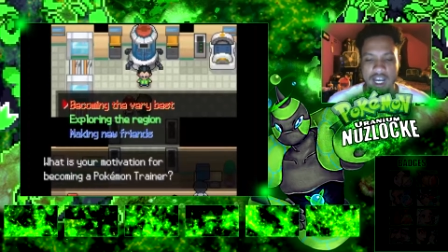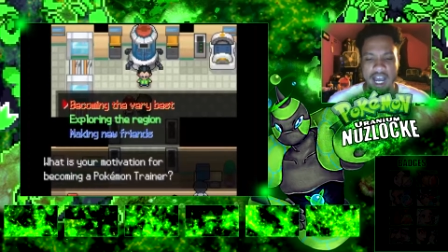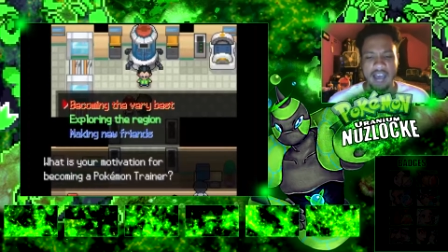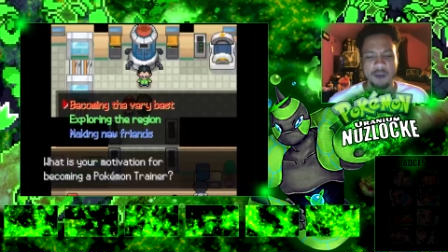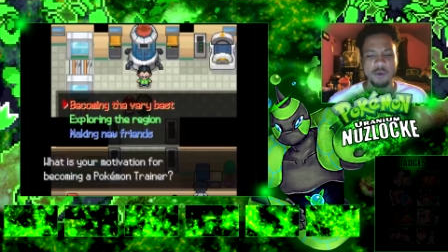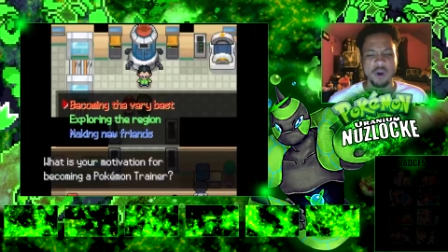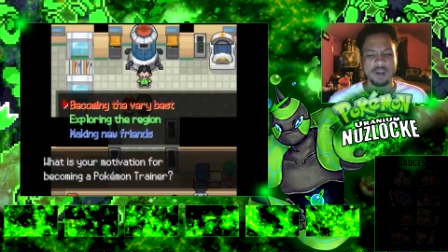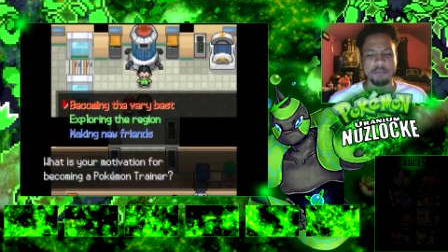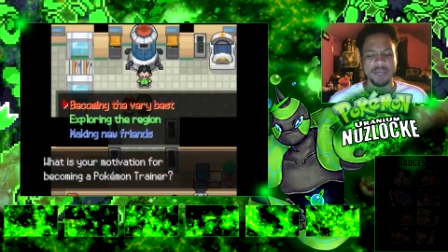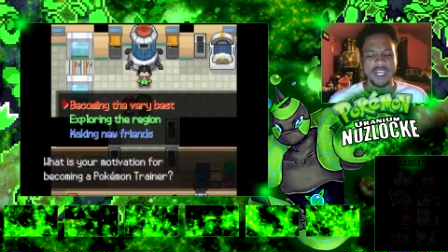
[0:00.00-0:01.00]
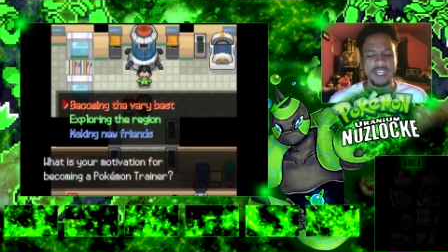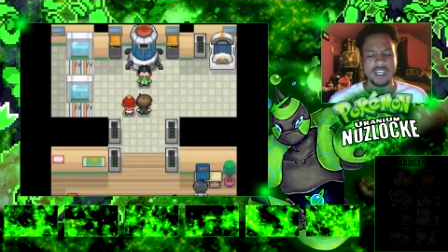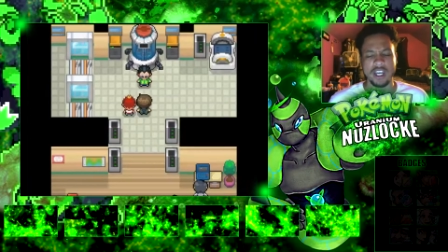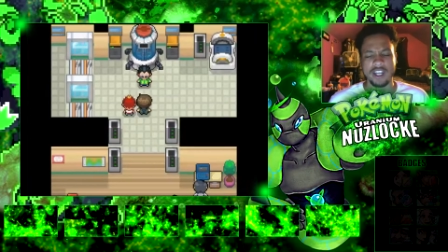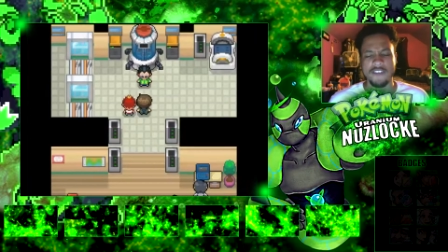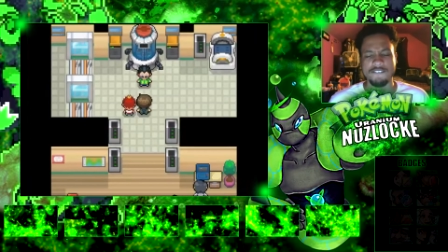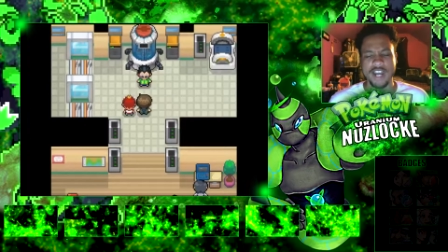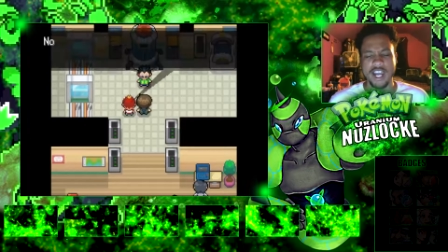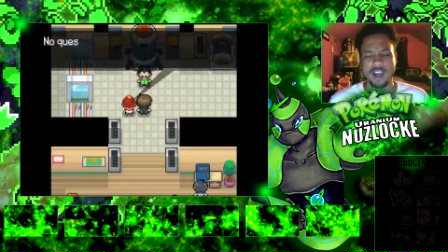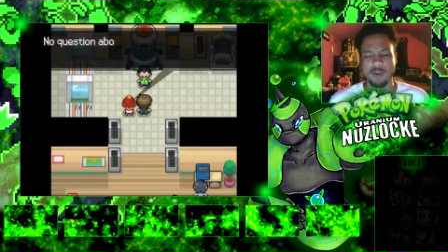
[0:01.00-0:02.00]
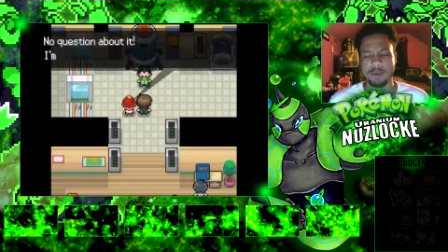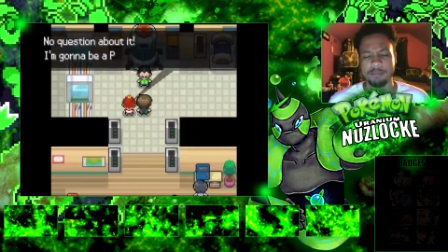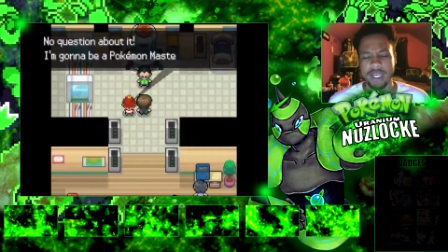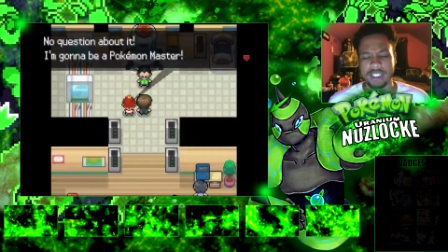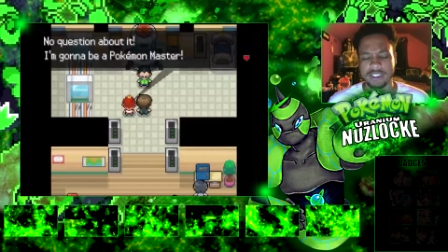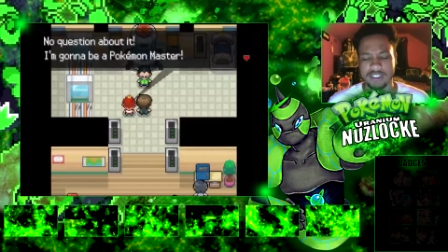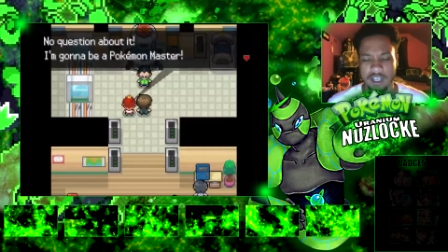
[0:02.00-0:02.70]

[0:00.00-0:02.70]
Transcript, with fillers: I want to be the very best.